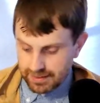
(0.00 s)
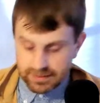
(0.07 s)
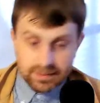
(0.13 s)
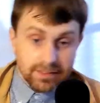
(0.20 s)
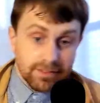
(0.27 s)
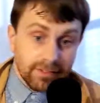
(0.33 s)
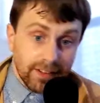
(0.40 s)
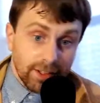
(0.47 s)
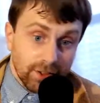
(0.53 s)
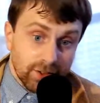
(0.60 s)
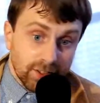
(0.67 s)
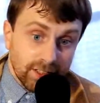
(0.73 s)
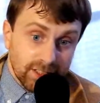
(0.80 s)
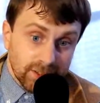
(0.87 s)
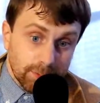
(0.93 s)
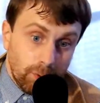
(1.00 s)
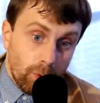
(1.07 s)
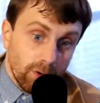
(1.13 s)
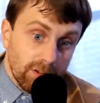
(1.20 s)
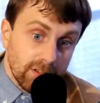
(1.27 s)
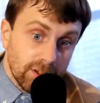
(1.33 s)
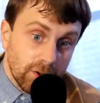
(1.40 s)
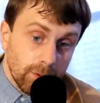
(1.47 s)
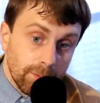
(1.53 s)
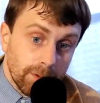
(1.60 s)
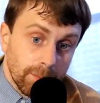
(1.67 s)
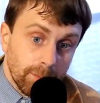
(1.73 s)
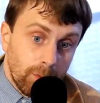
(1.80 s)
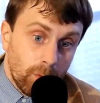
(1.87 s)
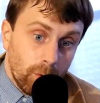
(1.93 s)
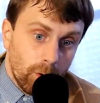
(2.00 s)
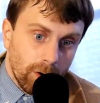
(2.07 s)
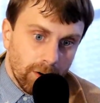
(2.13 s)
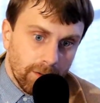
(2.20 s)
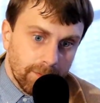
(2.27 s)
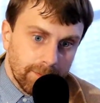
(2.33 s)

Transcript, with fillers: Let's finish this. Pour a little bit more.